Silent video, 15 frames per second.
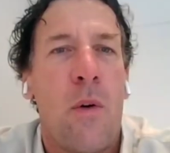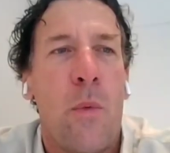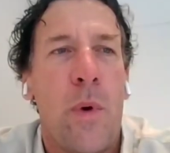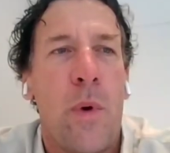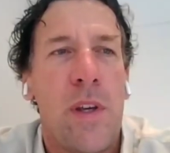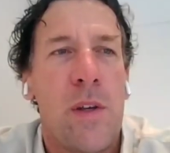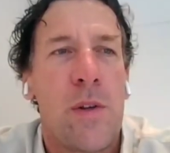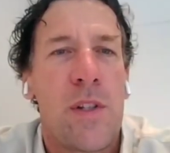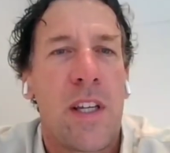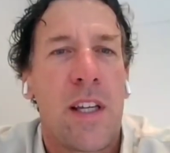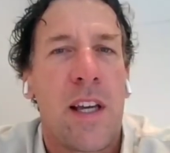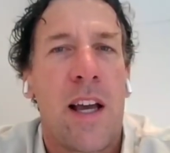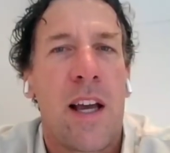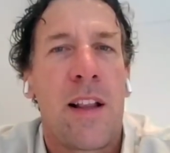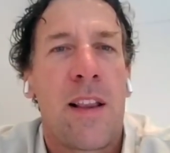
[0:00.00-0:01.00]
We're using
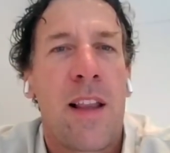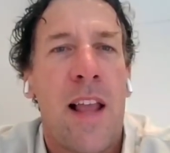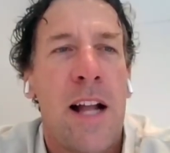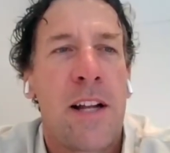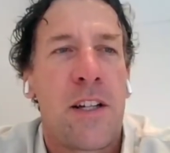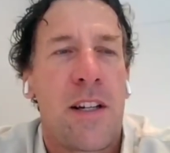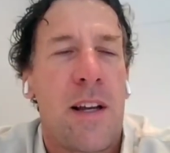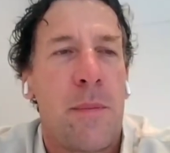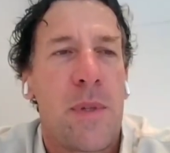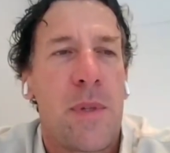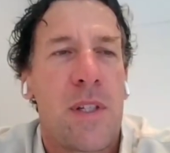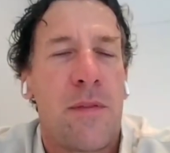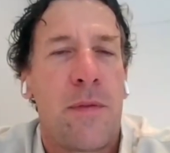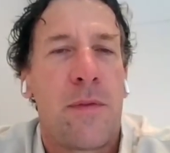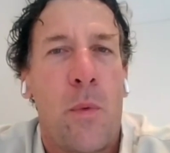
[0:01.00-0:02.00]
larger numbers
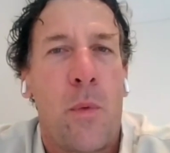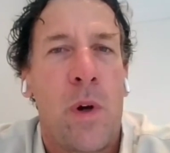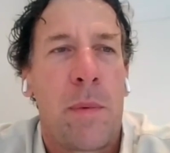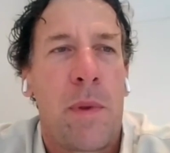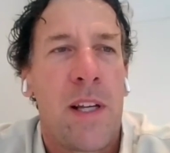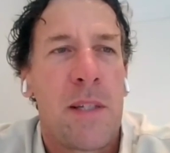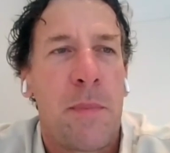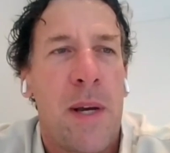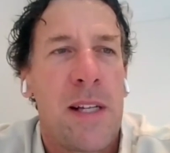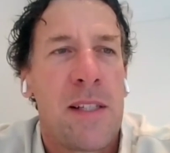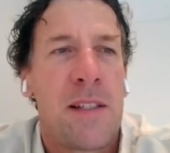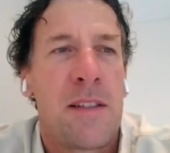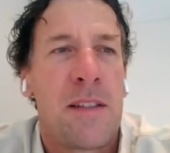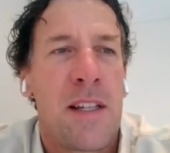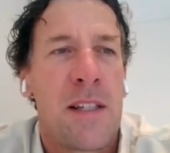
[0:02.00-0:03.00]
of workplace-based
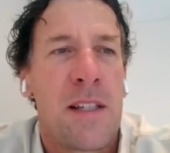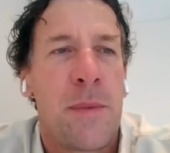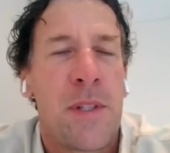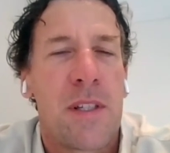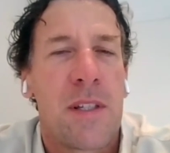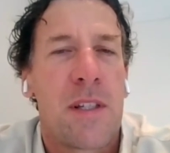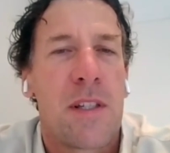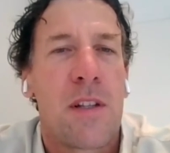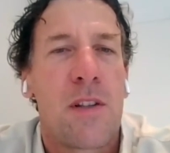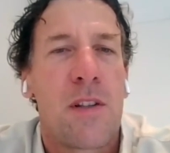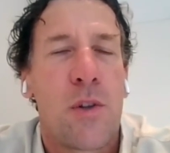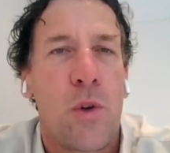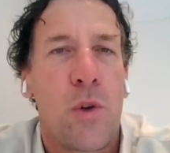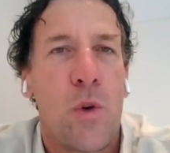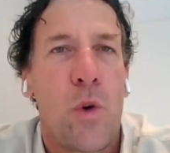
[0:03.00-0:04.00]
assessments
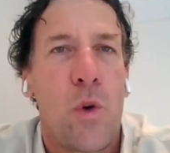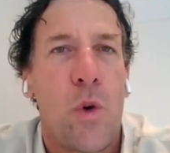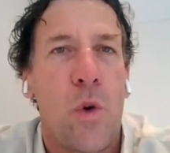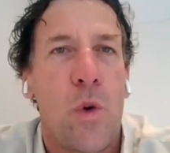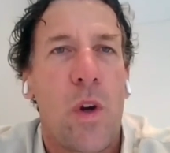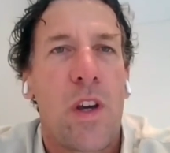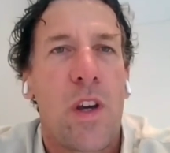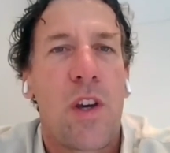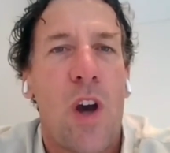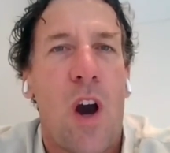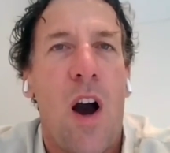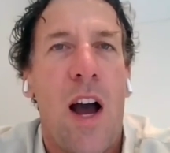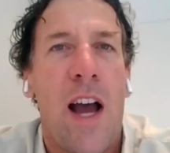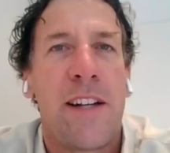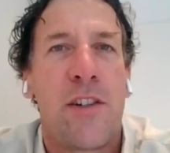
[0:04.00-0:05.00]
to
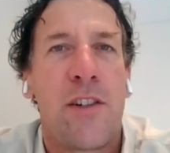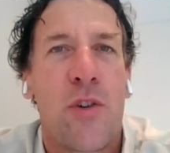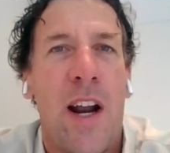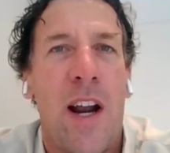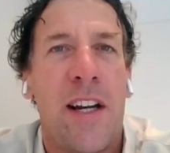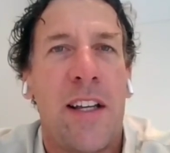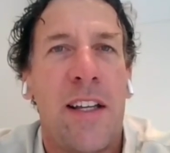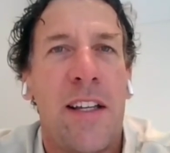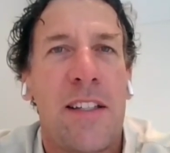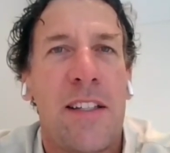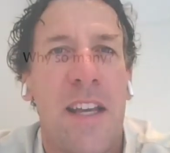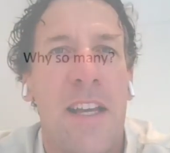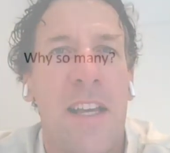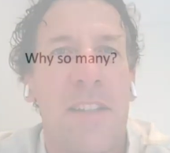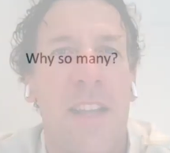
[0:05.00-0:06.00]
guide trainees as